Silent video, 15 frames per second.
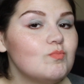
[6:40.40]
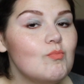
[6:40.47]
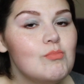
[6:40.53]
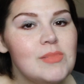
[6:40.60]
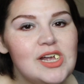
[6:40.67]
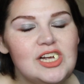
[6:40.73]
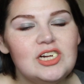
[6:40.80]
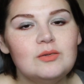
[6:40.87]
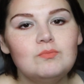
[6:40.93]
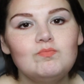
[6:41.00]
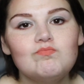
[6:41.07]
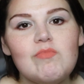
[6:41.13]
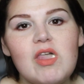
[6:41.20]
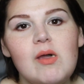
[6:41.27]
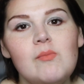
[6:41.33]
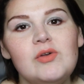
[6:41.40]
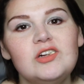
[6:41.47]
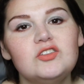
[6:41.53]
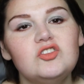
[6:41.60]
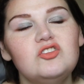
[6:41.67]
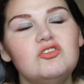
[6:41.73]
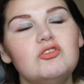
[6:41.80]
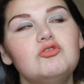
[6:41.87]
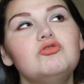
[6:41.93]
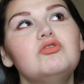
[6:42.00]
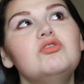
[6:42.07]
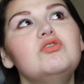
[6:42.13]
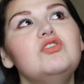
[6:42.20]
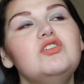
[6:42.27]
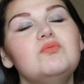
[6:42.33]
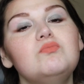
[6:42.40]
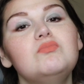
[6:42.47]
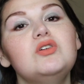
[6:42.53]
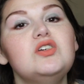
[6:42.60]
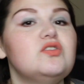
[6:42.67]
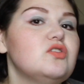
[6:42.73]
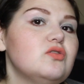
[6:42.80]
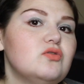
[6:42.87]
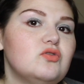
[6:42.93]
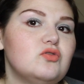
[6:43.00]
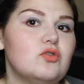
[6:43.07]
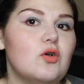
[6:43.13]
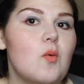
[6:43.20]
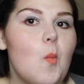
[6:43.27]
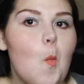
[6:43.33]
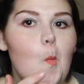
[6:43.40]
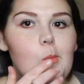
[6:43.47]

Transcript: Man, it makes such an amazing dessert.